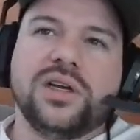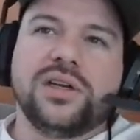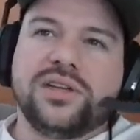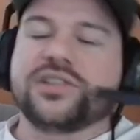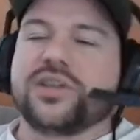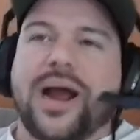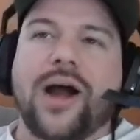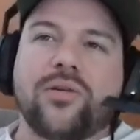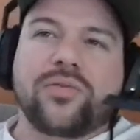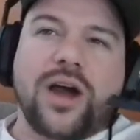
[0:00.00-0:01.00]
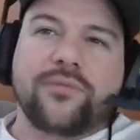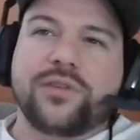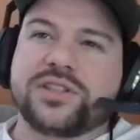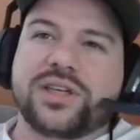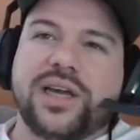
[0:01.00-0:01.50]
These are out of
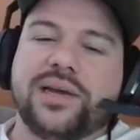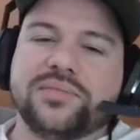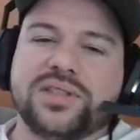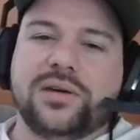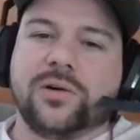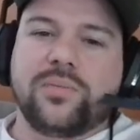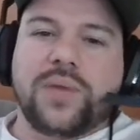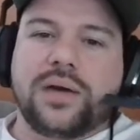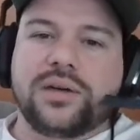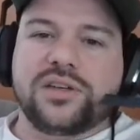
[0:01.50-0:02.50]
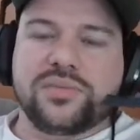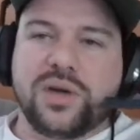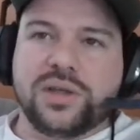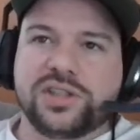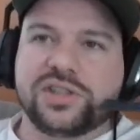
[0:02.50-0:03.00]
conference games; they don't matter as
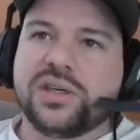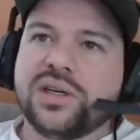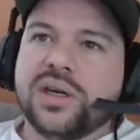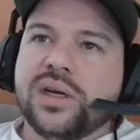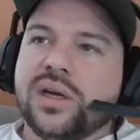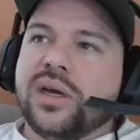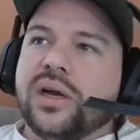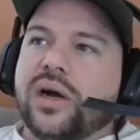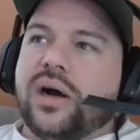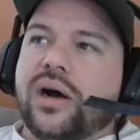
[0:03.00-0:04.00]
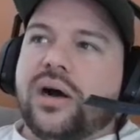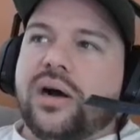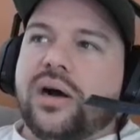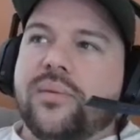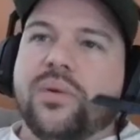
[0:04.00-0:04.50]
much.
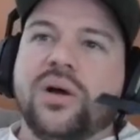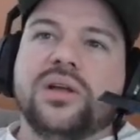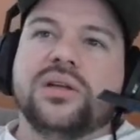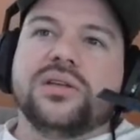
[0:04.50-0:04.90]
But